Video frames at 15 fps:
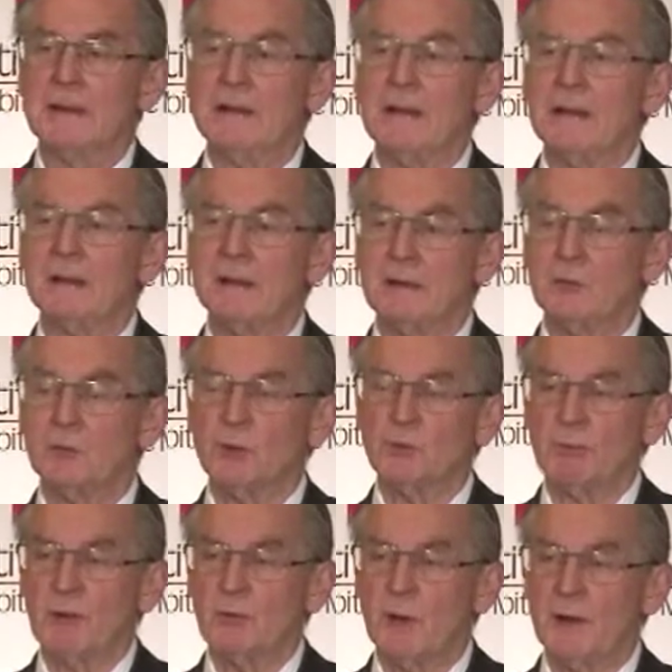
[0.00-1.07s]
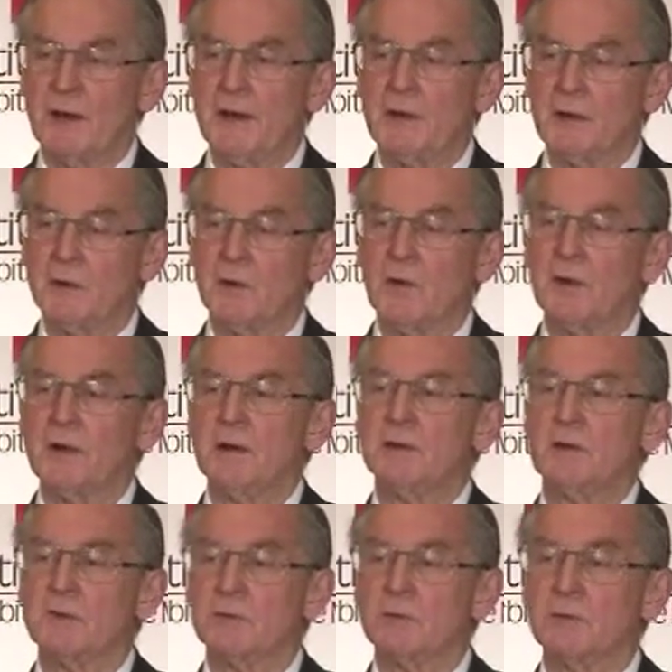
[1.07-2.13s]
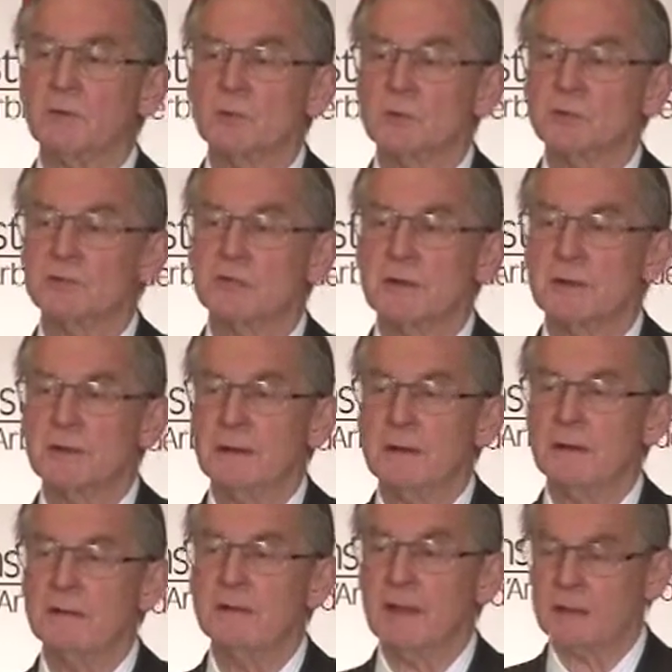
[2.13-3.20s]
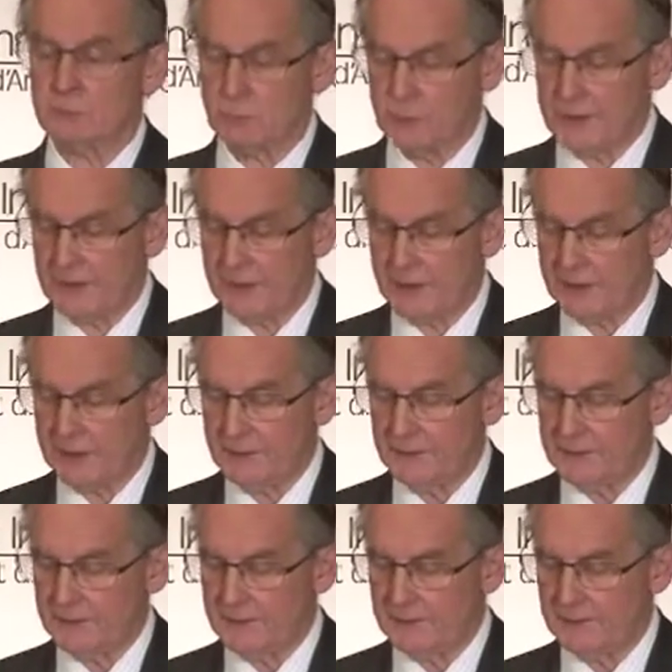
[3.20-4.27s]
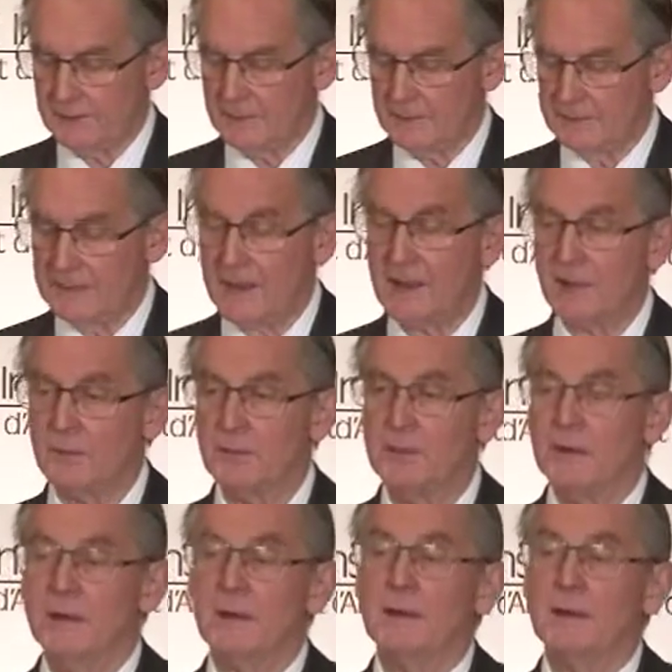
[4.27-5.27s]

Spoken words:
and it will be running according to the rules that we lay down,